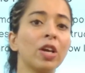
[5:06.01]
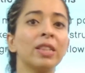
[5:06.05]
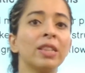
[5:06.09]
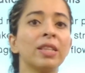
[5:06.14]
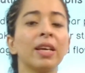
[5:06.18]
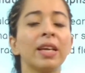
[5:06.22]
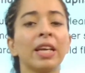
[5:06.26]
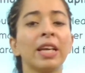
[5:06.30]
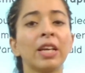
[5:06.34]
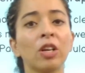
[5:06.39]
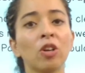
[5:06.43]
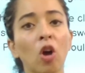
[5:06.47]

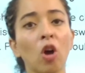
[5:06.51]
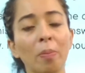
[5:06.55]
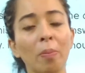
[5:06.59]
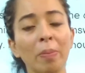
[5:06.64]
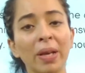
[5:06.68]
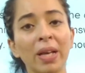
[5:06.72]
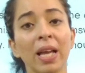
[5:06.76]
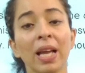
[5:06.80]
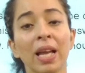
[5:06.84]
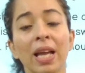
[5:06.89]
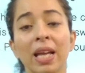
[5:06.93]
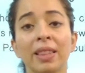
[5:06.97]

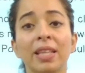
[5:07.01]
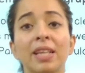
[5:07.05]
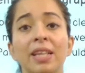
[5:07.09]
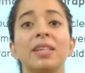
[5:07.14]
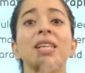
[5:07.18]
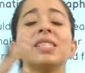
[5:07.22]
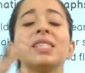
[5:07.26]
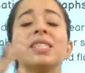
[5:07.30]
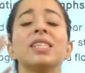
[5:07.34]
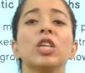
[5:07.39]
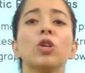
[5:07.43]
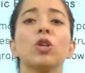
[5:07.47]
the
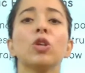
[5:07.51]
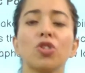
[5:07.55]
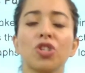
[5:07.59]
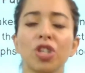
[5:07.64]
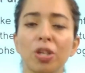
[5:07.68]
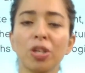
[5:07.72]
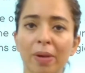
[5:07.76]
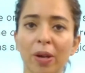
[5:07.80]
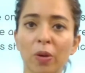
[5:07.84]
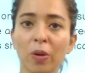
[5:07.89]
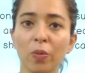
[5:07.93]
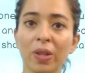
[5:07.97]

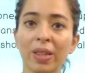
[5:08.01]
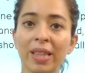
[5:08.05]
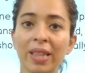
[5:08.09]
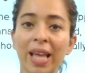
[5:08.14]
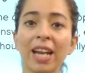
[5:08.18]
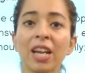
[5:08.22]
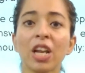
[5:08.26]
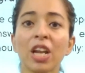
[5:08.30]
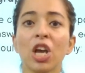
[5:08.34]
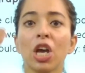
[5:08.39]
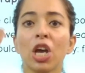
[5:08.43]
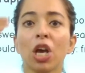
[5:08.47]
disillusionment with that,